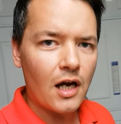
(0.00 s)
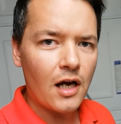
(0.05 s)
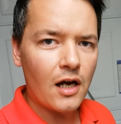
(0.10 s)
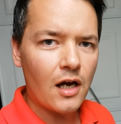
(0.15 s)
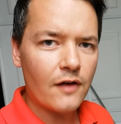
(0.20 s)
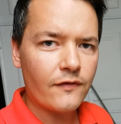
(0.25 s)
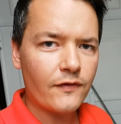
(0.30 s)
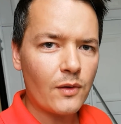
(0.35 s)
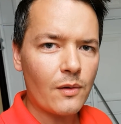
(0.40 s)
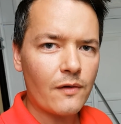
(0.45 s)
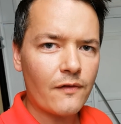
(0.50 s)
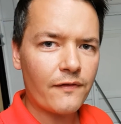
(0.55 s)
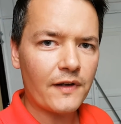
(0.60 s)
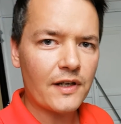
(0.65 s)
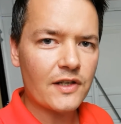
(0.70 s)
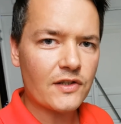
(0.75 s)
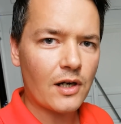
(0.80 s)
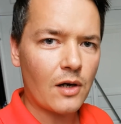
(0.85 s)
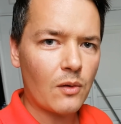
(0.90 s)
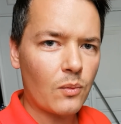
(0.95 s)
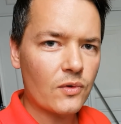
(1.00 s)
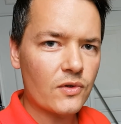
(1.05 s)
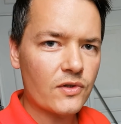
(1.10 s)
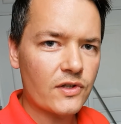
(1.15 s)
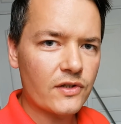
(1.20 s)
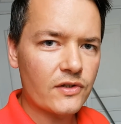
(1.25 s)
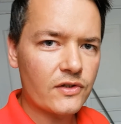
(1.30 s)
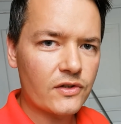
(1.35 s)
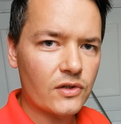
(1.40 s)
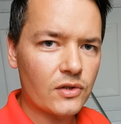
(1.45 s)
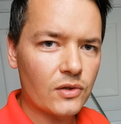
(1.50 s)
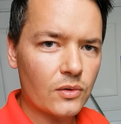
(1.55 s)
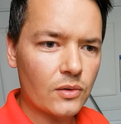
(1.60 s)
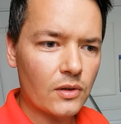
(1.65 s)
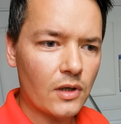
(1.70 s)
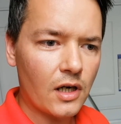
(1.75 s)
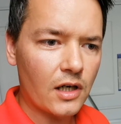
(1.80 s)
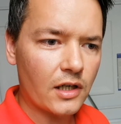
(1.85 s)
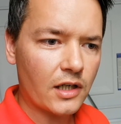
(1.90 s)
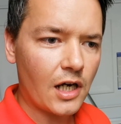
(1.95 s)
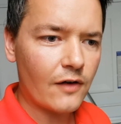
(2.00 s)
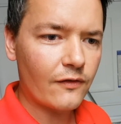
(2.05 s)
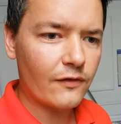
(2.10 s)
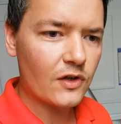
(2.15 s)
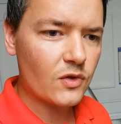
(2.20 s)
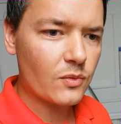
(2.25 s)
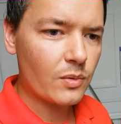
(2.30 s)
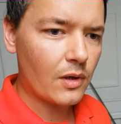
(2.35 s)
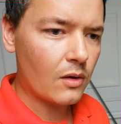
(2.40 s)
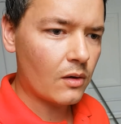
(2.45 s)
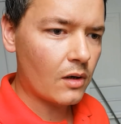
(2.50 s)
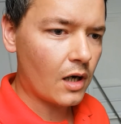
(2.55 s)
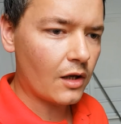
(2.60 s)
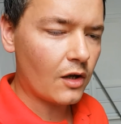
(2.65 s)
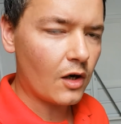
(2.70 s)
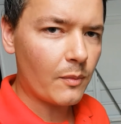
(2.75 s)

Uh, a few other things that I wanted to uh, cover as well.